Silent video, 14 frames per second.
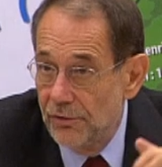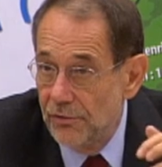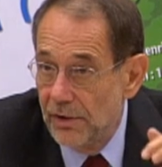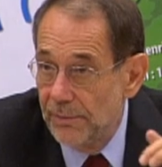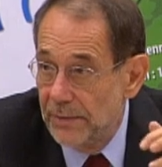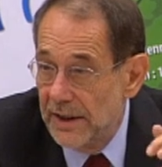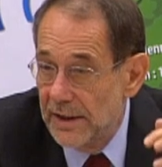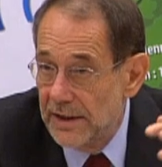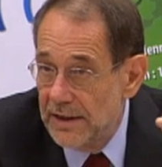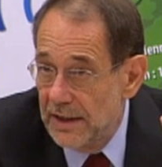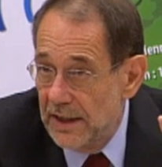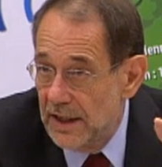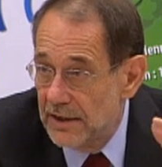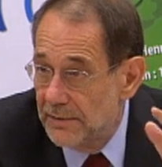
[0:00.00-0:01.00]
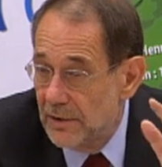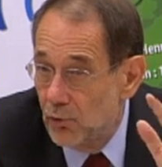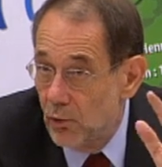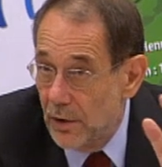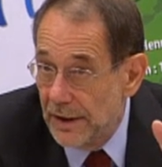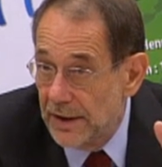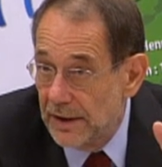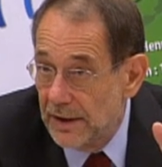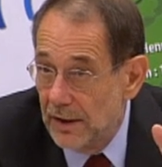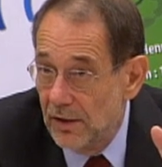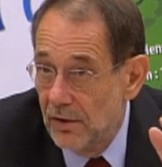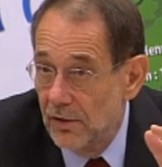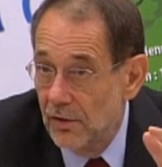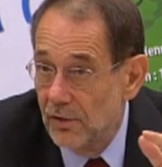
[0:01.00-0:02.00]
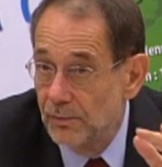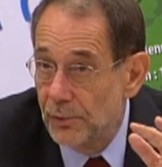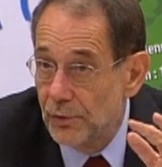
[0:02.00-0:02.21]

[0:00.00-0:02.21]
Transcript: through the PSC has been working on